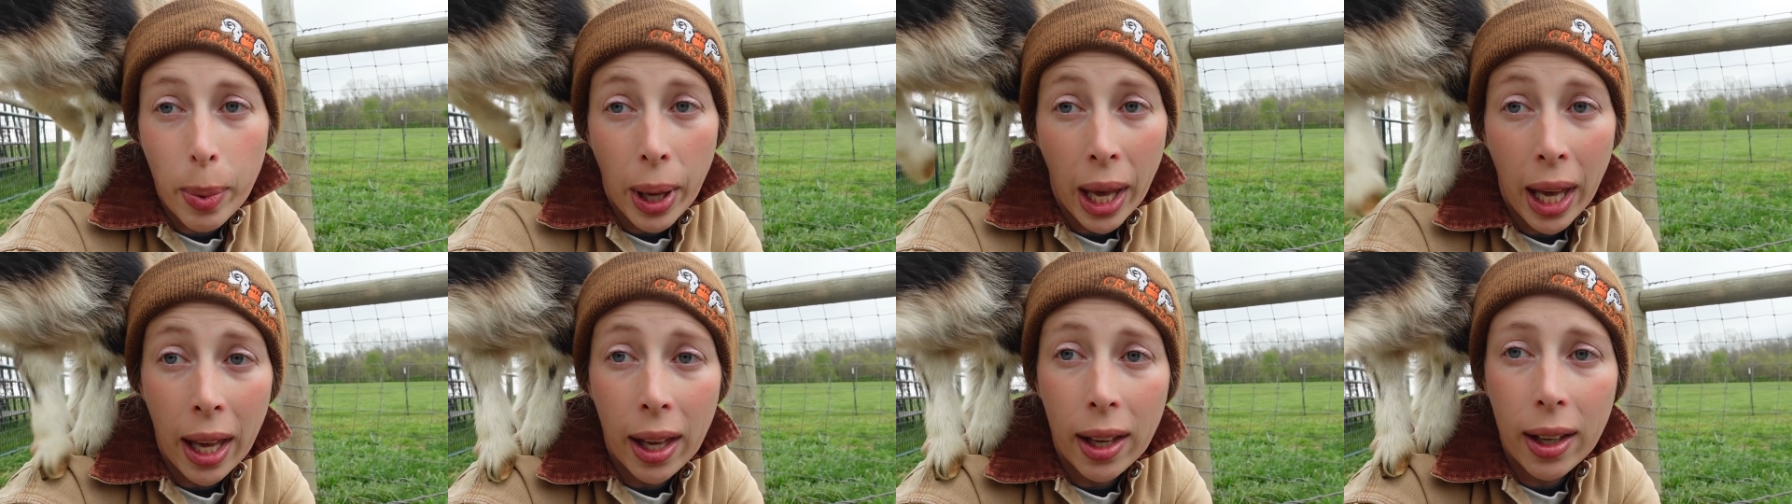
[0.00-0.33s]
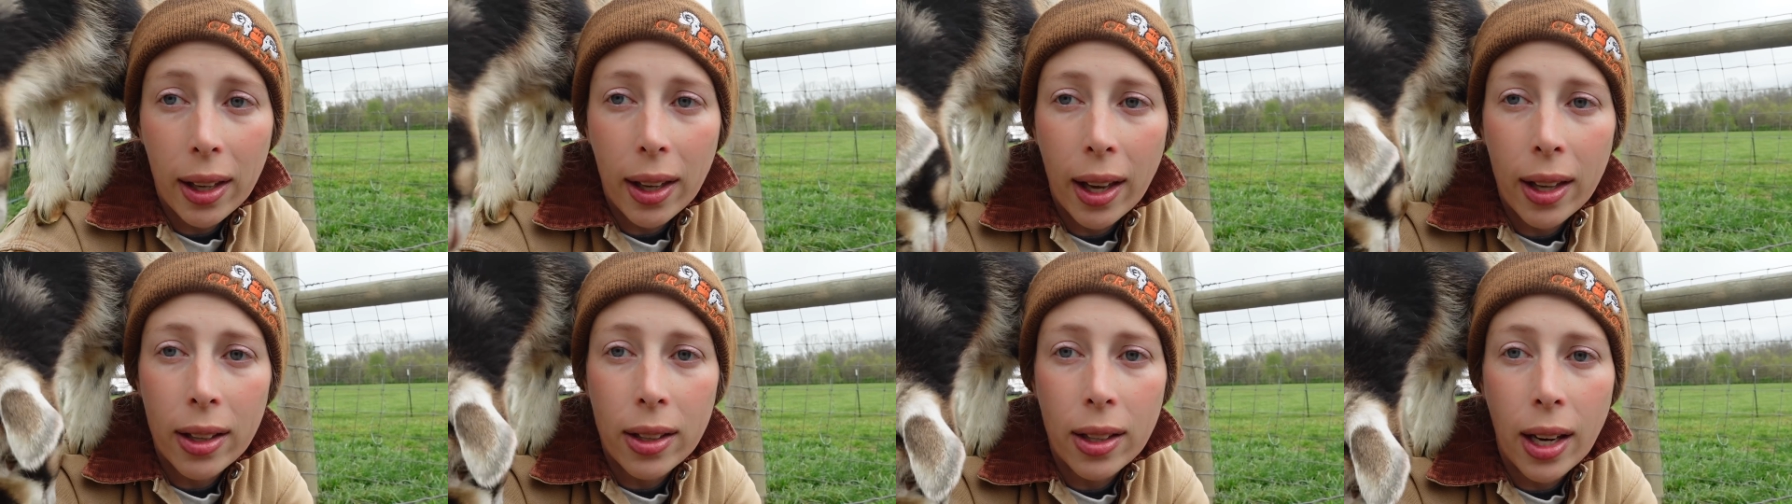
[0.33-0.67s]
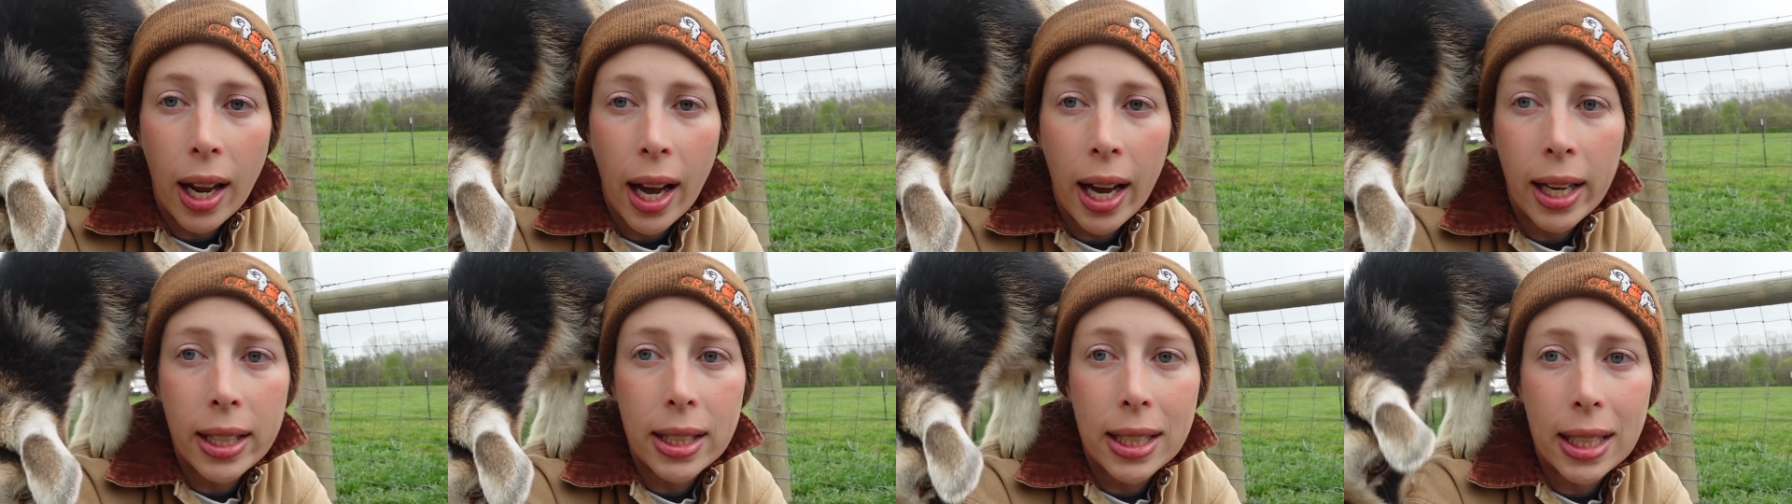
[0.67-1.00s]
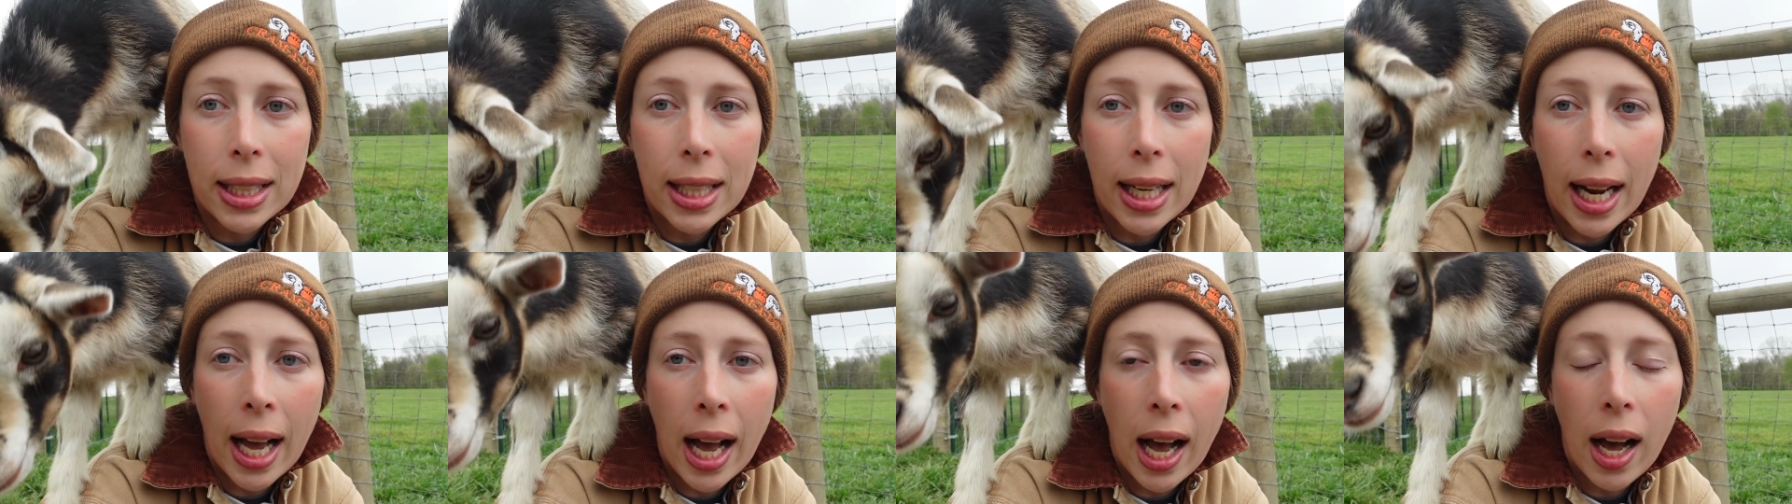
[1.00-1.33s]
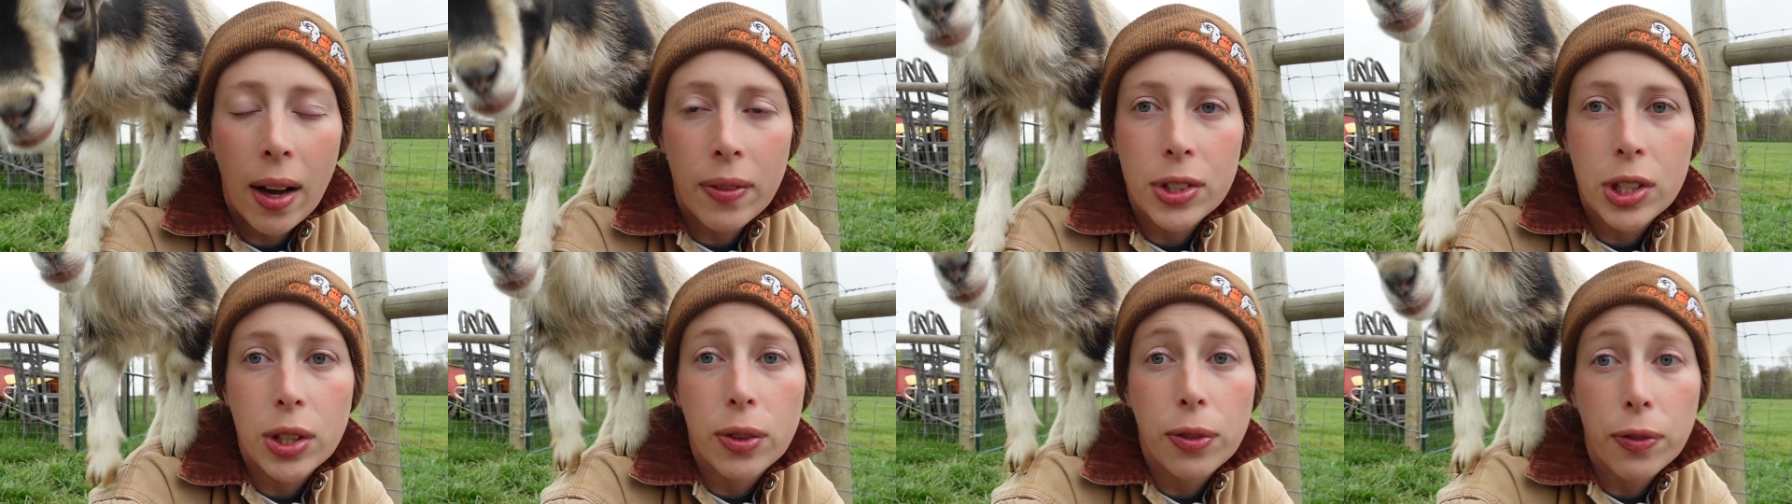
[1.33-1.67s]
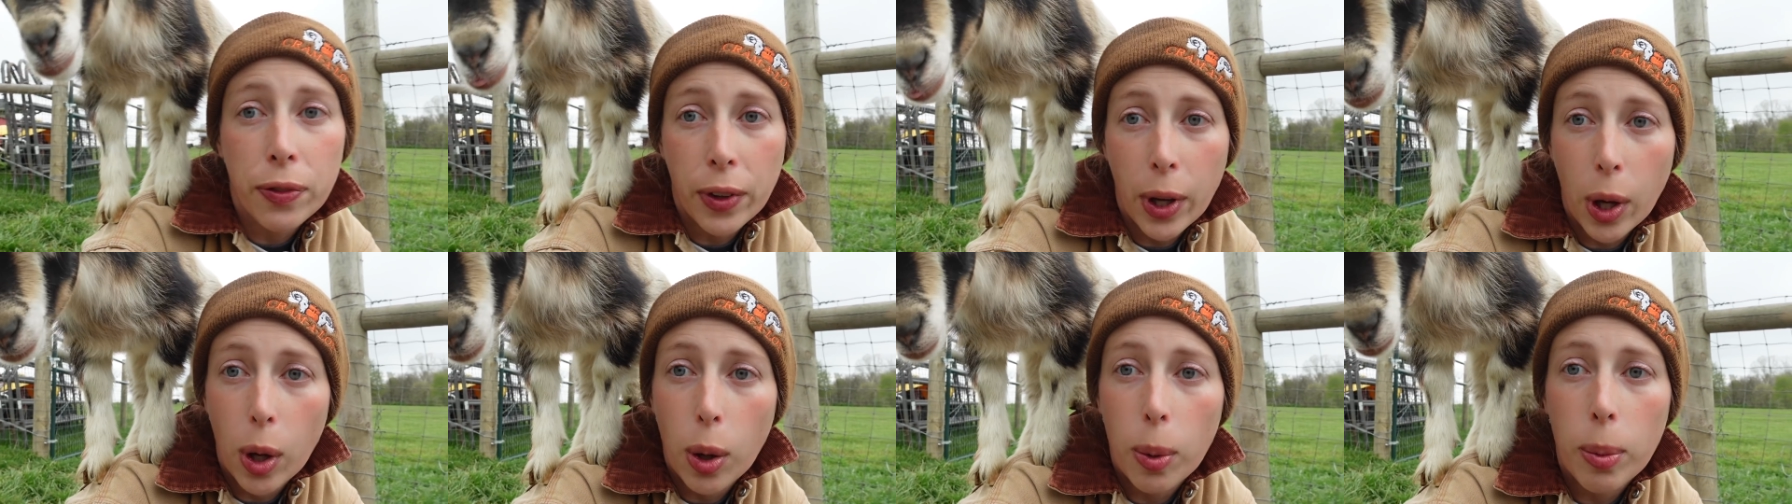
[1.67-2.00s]
bank and I didn't have to
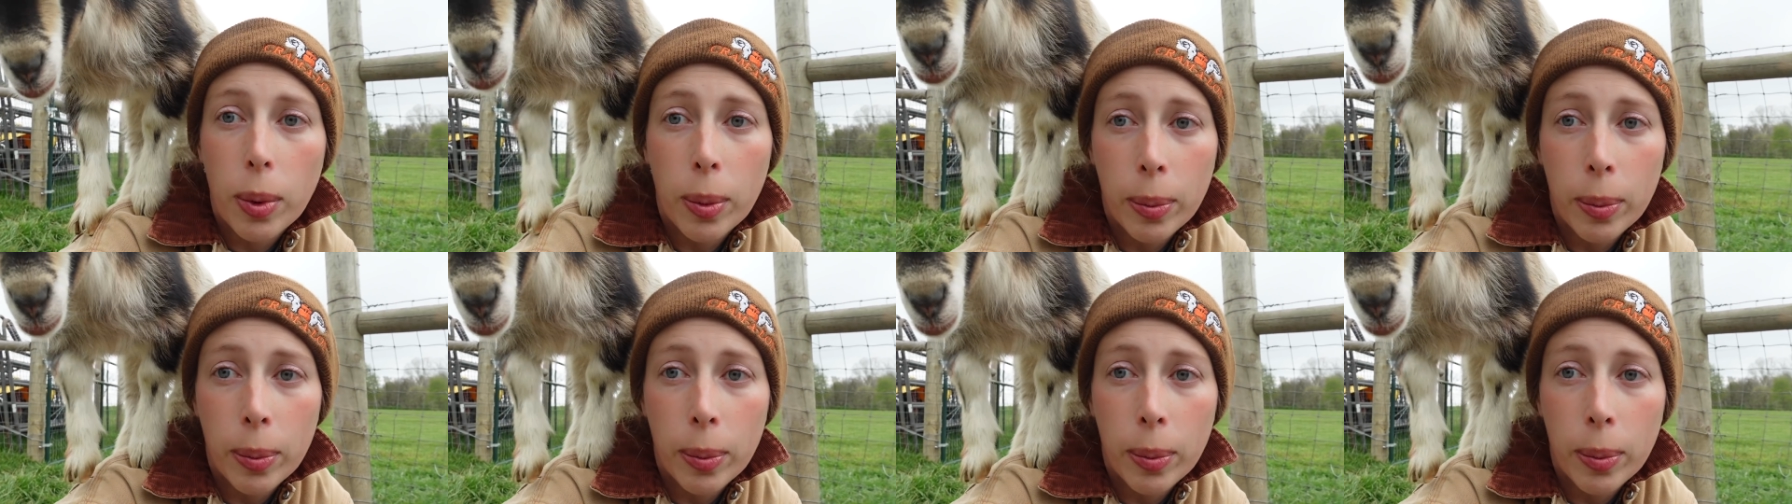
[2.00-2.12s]
film